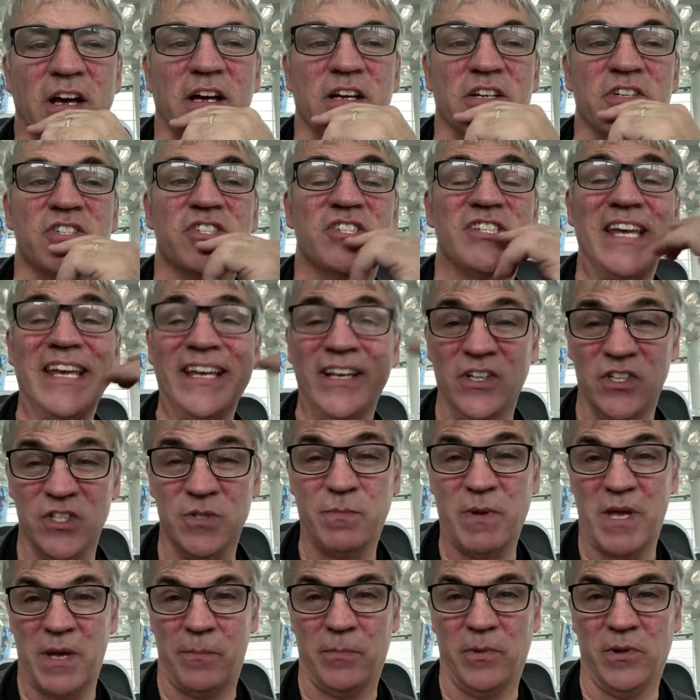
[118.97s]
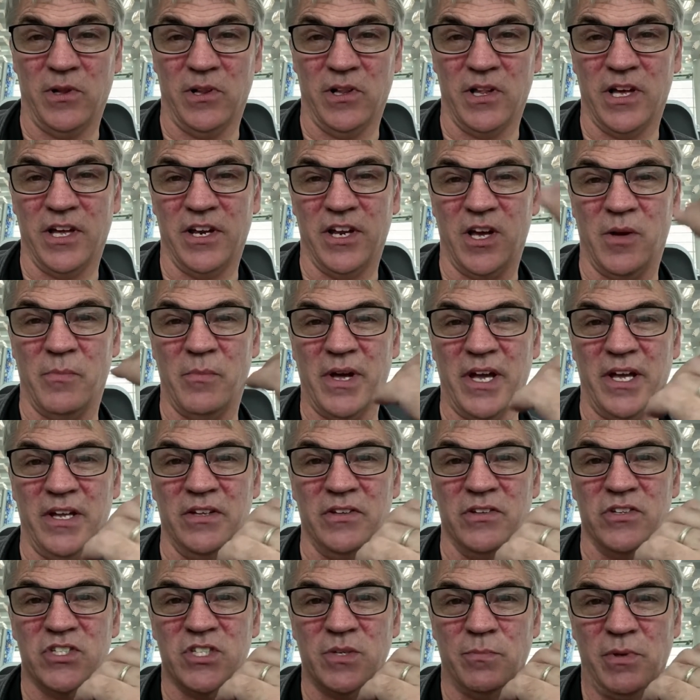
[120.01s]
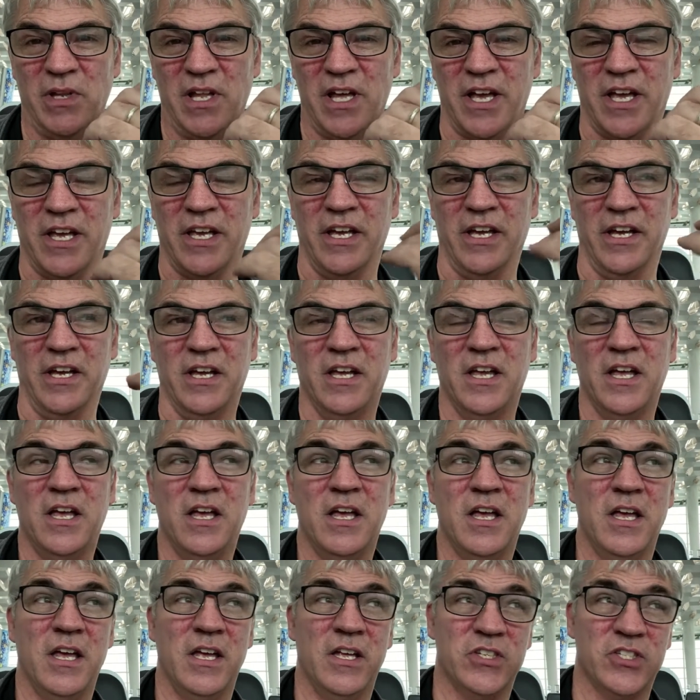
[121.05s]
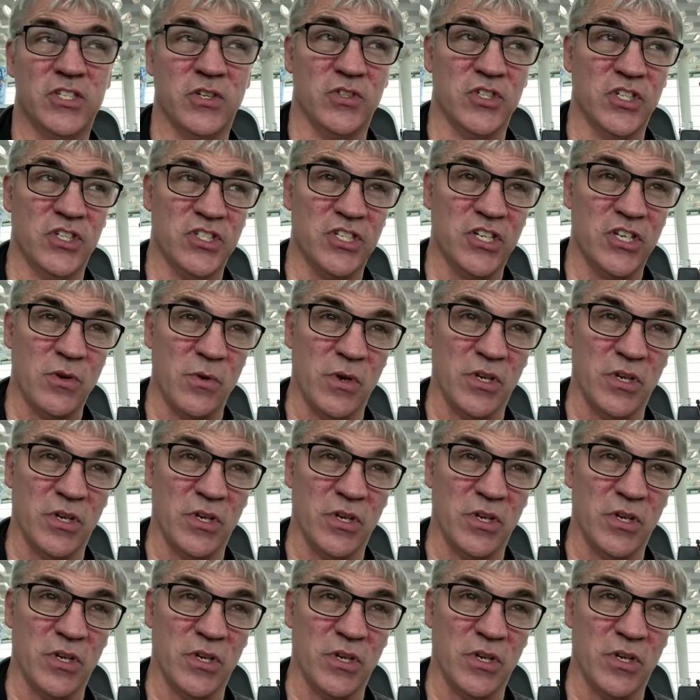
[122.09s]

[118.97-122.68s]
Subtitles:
salespeople at our main supplier here. So just so you